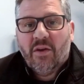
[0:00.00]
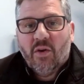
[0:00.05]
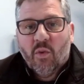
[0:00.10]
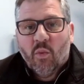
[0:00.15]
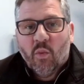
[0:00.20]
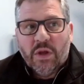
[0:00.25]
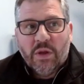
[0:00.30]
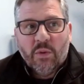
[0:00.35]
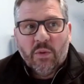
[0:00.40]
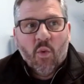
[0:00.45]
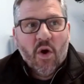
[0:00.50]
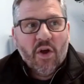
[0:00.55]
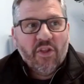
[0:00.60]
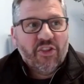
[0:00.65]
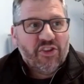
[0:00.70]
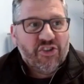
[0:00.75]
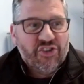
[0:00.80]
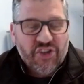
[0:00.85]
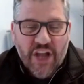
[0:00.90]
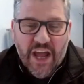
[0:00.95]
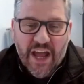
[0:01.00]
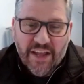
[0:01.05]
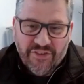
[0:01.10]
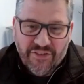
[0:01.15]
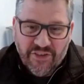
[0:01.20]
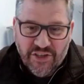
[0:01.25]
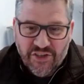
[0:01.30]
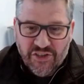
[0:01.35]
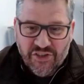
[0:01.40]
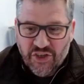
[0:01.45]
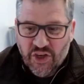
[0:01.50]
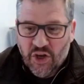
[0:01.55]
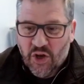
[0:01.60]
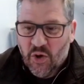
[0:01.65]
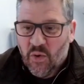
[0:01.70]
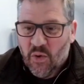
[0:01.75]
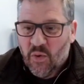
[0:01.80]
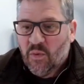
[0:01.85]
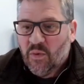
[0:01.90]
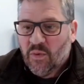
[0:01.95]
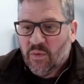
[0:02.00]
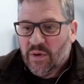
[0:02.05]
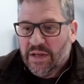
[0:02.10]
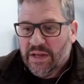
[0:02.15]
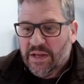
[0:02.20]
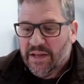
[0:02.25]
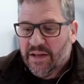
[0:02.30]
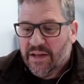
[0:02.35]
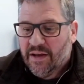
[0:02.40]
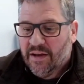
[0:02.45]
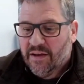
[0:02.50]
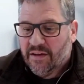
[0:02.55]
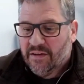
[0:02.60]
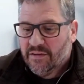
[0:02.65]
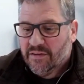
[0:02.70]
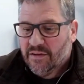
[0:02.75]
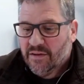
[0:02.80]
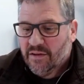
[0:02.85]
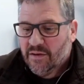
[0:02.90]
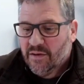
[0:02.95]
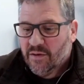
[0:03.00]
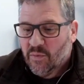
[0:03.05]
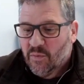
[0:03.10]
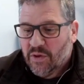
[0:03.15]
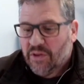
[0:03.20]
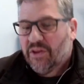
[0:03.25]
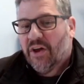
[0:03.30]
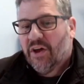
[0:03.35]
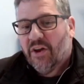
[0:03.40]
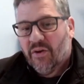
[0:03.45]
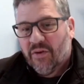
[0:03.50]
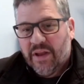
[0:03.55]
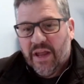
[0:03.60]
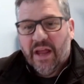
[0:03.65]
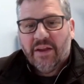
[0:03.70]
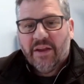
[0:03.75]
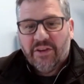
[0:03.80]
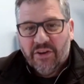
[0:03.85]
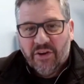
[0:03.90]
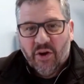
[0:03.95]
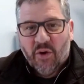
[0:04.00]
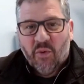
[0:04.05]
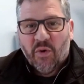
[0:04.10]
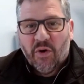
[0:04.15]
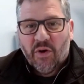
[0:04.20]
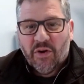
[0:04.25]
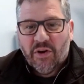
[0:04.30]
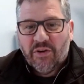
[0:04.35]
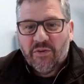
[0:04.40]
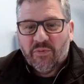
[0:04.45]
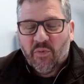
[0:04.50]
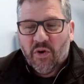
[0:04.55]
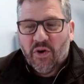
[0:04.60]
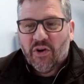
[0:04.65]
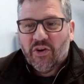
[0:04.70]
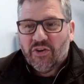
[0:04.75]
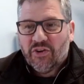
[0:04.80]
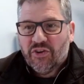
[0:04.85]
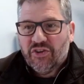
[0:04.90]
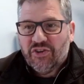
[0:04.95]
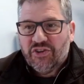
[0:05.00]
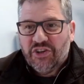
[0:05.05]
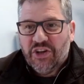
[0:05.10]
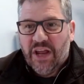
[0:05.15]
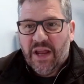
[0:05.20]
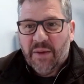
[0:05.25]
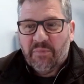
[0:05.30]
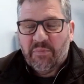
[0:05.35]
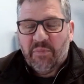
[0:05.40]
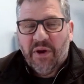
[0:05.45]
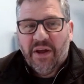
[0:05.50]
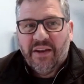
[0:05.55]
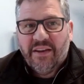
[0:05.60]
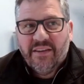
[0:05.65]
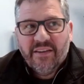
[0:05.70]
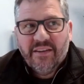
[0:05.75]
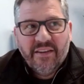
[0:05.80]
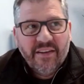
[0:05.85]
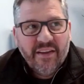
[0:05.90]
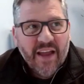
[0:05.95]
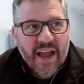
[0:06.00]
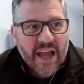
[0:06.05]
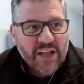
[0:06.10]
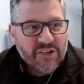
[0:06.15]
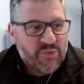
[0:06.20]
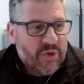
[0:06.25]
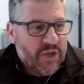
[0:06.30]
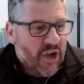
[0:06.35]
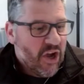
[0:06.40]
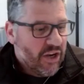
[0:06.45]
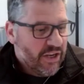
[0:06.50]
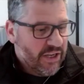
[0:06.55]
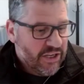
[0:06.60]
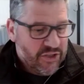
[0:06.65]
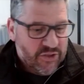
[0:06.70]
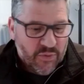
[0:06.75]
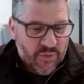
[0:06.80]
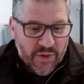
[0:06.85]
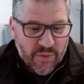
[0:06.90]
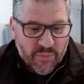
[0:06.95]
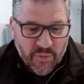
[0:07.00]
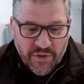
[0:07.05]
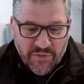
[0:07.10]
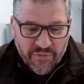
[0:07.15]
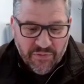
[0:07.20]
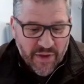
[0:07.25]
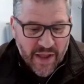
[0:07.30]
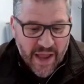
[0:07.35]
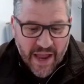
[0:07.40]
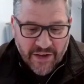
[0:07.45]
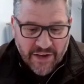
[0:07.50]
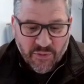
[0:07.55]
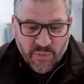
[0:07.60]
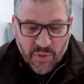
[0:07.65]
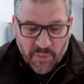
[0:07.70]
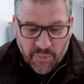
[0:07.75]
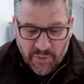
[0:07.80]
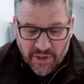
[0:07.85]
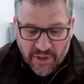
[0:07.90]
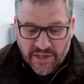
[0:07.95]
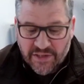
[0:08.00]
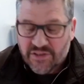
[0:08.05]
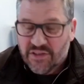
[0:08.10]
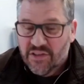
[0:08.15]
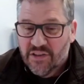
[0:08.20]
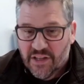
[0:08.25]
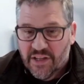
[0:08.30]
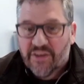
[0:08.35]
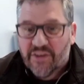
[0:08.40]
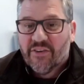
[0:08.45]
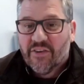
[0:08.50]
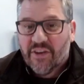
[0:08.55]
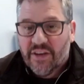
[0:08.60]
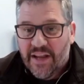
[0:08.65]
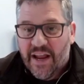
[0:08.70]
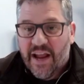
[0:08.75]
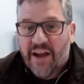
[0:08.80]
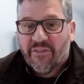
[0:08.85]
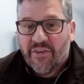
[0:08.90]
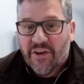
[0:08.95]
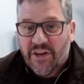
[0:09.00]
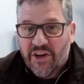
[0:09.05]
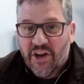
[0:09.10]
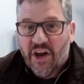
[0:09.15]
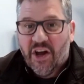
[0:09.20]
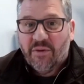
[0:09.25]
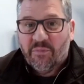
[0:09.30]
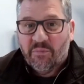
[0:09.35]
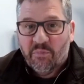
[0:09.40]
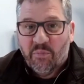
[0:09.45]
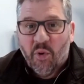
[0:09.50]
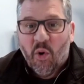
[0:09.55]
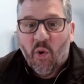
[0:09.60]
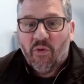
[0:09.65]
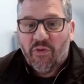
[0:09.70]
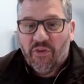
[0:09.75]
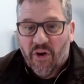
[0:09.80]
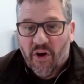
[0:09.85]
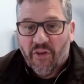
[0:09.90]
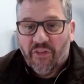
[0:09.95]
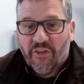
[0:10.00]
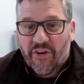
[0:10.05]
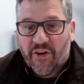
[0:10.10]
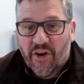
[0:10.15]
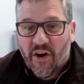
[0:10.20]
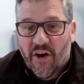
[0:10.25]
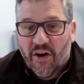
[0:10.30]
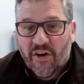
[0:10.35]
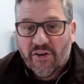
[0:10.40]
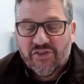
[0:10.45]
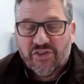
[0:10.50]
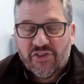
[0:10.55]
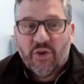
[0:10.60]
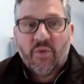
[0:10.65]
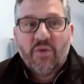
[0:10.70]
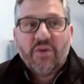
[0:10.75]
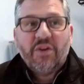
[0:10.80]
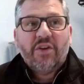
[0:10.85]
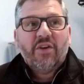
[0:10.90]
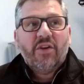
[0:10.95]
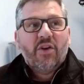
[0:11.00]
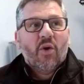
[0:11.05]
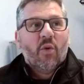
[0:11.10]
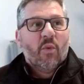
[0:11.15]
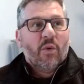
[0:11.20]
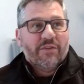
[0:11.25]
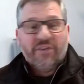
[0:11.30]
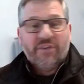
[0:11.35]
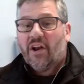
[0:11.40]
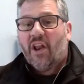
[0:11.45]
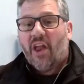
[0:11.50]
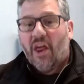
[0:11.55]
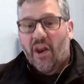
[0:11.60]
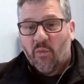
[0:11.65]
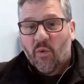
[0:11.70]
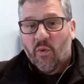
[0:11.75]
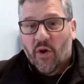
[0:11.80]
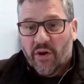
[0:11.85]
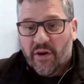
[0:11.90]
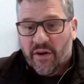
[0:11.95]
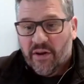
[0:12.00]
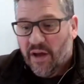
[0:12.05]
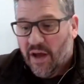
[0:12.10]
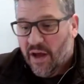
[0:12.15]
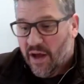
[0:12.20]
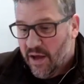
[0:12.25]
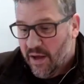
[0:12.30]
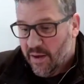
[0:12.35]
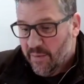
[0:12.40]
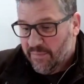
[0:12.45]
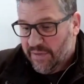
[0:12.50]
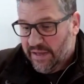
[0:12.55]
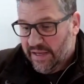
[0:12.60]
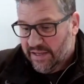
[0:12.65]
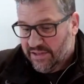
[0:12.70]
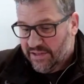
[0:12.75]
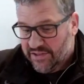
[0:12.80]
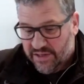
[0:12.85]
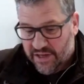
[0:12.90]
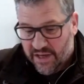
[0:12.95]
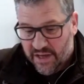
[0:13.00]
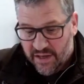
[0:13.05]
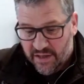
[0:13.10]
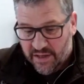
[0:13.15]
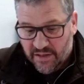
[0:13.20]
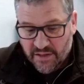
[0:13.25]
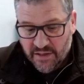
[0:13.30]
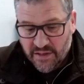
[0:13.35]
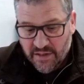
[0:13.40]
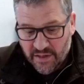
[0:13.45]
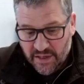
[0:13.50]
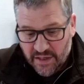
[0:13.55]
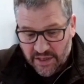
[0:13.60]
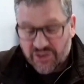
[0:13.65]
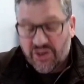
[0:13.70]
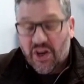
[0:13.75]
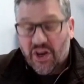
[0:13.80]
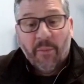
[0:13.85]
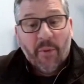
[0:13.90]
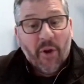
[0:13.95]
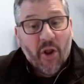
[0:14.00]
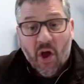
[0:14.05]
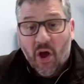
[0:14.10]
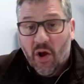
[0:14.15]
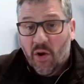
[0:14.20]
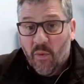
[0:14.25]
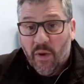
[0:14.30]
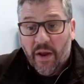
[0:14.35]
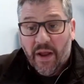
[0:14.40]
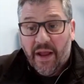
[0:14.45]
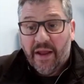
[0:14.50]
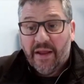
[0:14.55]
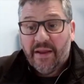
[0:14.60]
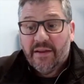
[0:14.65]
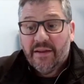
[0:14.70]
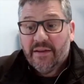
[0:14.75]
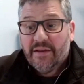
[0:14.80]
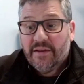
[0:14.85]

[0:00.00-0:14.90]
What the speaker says: We won the chassis, so we thought, okay, we're in good shape. But as we got into it, we've had to replace literally every nut and bolt on the car. So we've done a lot of work. It's come a long way.